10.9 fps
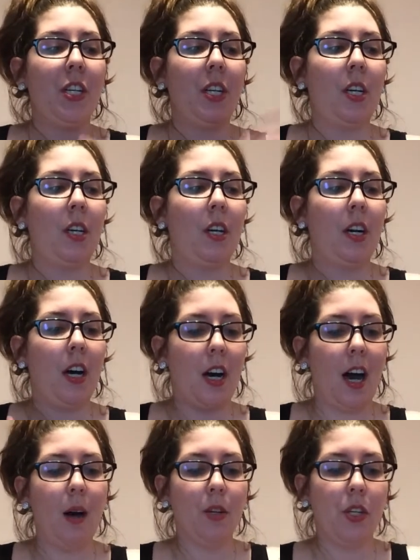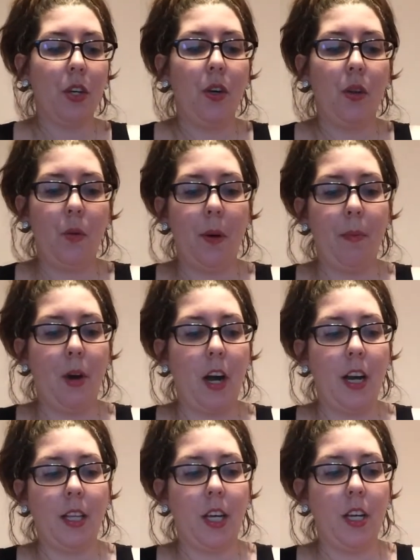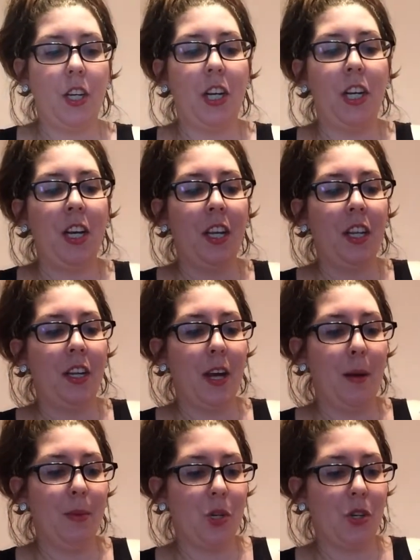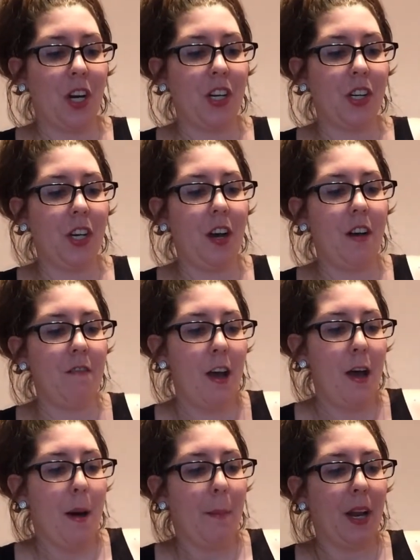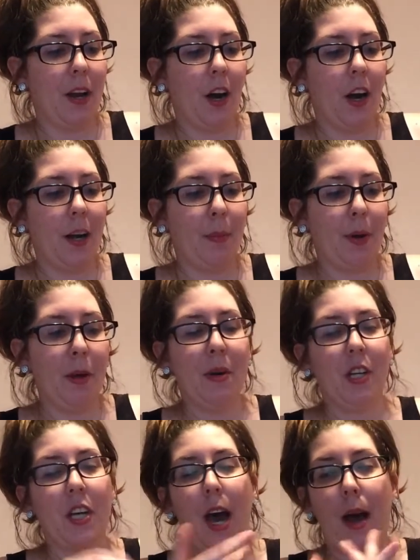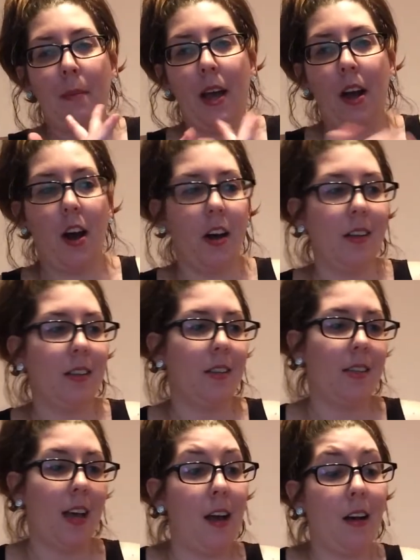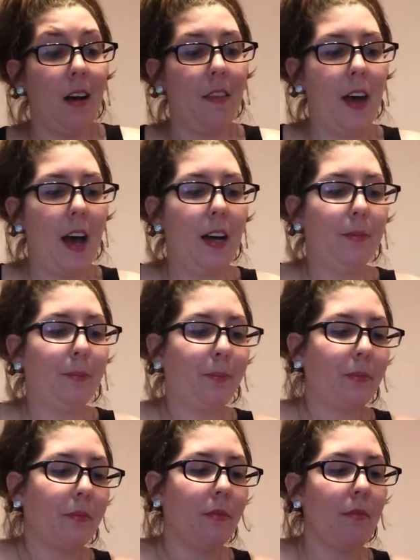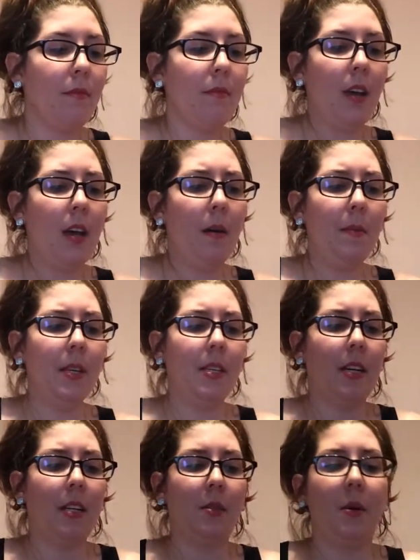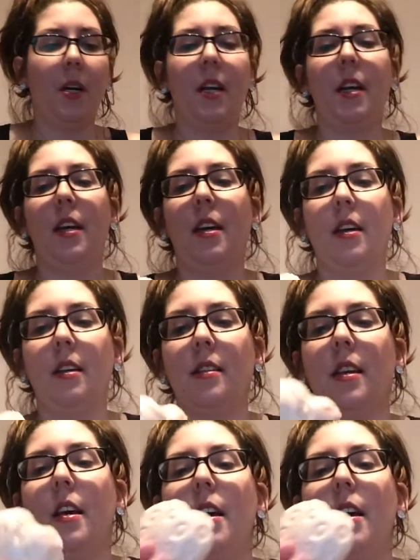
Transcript: did, I'll show you the one product that she did the demonstration of, but I'd already pretty much had my heart set on that. This next one is